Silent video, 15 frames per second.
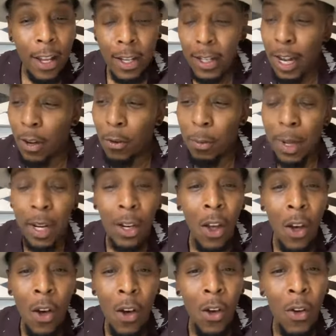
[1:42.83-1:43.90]
It's not gonna be a
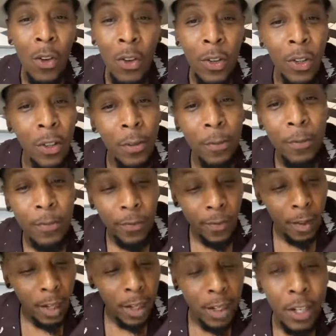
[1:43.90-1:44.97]
long
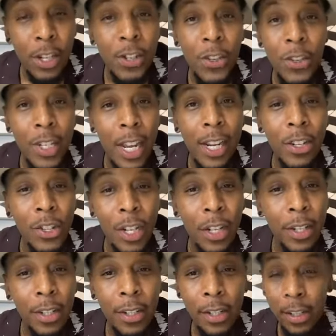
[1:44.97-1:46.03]

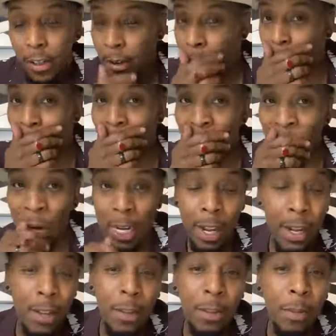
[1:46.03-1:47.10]
dissertation. You're
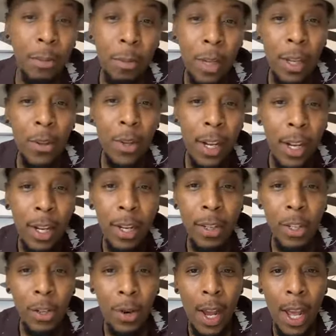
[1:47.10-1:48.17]
not going to be on here
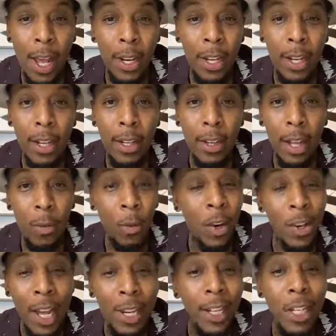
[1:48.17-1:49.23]
trying to, and
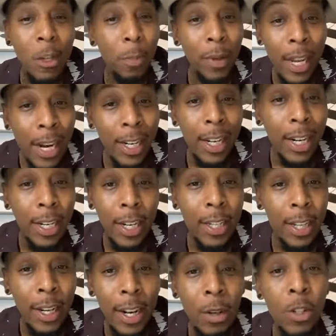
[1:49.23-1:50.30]
we're not explaining
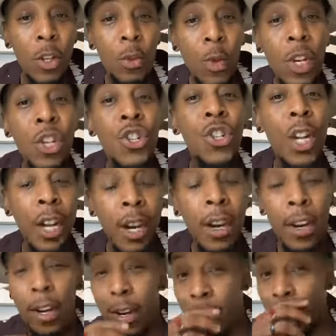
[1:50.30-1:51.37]
anything. I just want to
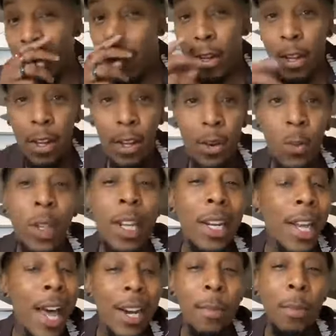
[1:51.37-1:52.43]
share with a
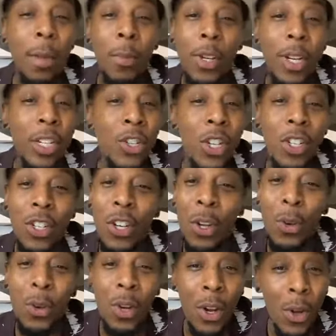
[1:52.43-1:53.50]
lot of people that just
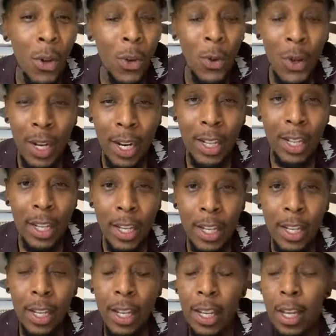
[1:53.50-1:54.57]
don't know. And I
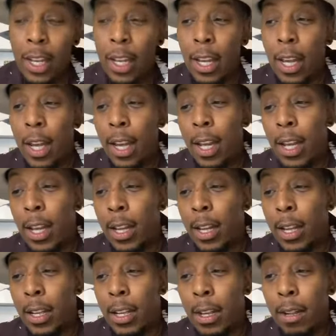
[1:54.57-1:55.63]
think
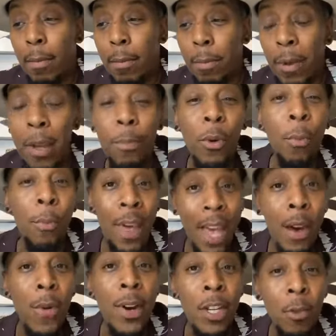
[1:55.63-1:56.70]
uh, people
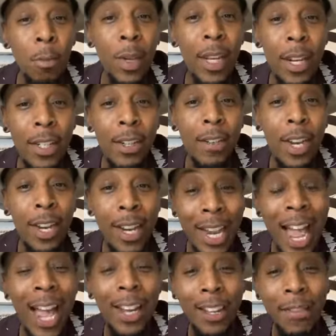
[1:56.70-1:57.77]
perish because of the
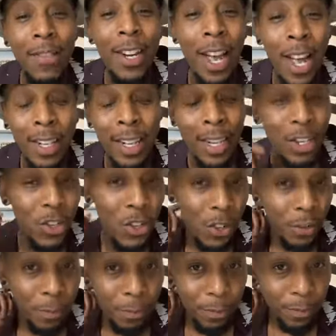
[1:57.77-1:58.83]
lack of knowledge.